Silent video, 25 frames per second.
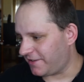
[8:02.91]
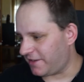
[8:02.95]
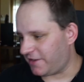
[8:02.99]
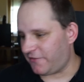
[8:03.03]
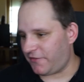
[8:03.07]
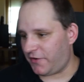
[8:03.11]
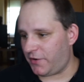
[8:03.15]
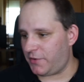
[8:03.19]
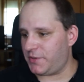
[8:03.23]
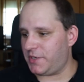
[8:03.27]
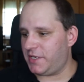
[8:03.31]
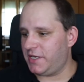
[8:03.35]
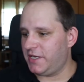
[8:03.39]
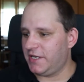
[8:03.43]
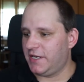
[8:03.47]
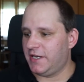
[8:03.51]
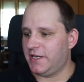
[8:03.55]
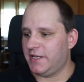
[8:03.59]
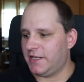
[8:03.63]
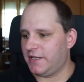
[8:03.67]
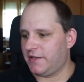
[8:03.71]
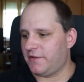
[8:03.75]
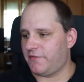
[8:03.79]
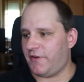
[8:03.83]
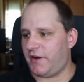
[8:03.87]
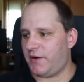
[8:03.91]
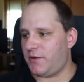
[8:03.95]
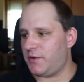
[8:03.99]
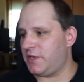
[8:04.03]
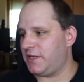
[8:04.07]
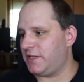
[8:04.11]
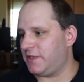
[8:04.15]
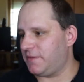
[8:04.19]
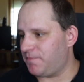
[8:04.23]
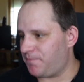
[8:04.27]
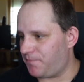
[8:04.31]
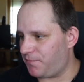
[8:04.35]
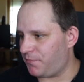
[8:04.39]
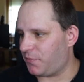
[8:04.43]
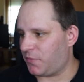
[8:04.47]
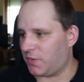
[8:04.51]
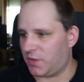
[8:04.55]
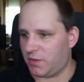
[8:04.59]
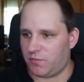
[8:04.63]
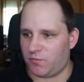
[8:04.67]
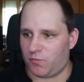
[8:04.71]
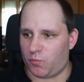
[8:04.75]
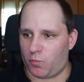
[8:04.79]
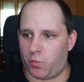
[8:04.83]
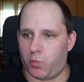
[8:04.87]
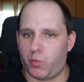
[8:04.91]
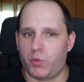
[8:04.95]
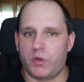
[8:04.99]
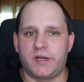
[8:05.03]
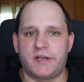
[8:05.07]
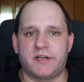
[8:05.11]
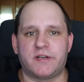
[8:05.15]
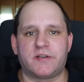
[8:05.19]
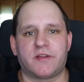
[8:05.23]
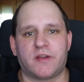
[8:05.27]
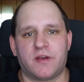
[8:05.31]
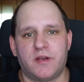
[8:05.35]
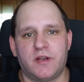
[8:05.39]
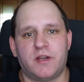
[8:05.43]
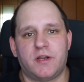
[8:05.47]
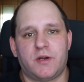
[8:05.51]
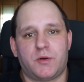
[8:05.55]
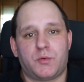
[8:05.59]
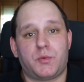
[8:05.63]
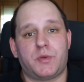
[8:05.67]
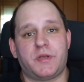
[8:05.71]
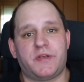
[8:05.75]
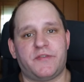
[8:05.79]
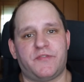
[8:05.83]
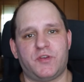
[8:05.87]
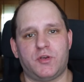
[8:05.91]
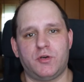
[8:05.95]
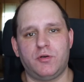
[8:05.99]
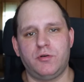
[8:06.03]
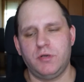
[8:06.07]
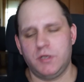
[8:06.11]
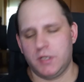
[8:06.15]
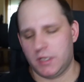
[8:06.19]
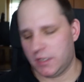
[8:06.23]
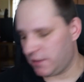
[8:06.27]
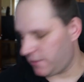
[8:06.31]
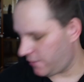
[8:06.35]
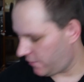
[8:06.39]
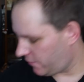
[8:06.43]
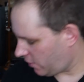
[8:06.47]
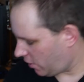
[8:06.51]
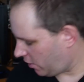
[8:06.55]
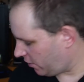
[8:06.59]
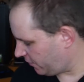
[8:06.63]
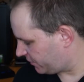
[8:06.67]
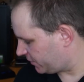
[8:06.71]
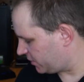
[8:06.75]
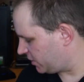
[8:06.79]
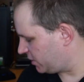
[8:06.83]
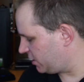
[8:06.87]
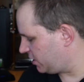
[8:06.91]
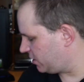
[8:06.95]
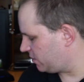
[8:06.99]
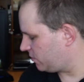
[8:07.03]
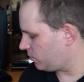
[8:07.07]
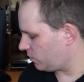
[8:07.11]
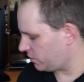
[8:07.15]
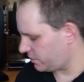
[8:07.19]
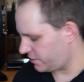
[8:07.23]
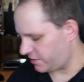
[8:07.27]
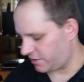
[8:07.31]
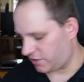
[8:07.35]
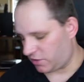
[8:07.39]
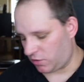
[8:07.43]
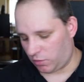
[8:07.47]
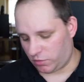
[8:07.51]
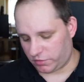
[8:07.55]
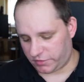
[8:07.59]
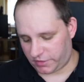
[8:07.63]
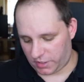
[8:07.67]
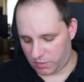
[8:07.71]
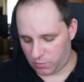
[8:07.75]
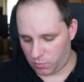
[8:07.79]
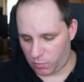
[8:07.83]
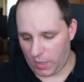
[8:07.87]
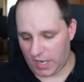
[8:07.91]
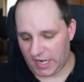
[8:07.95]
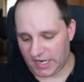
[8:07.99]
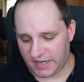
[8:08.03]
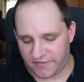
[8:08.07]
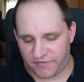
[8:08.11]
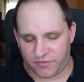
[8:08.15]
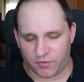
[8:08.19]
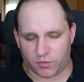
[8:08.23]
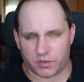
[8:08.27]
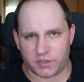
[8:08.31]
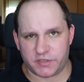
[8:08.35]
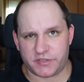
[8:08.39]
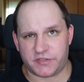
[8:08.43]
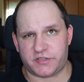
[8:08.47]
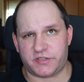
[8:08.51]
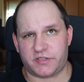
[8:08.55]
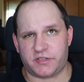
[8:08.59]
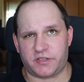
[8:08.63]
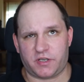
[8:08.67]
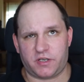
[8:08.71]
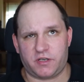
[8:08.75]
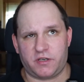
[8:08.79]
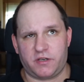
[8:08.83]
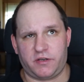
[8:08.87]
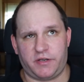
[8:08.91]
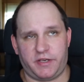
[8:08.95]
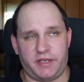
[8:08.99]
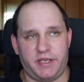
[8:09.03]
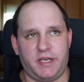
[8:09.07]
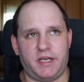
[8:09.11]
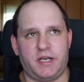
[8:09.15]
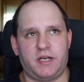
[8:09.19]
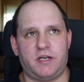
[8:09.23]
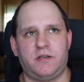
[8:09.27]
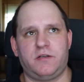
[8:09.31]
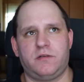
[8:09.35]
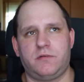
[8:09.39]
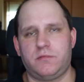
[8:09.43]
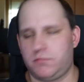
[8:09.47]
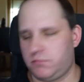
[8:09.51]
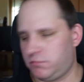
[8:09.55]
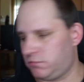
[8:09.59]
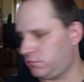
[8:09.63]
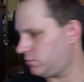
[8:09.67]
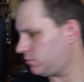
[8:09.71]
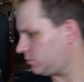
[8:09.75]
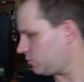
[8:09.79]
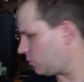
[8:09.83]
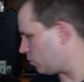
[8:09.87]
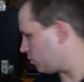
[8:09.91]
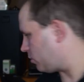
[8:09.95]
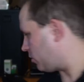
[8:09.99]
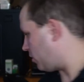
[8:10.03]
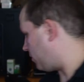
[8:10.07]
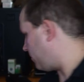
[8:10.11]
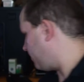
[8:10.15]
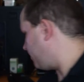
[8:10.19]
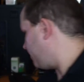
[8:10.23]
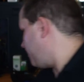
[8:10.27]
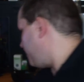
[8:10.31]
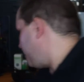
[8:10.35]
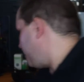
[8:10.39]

very, very weird review of the, what's it called, the Renkforce Air, hold on,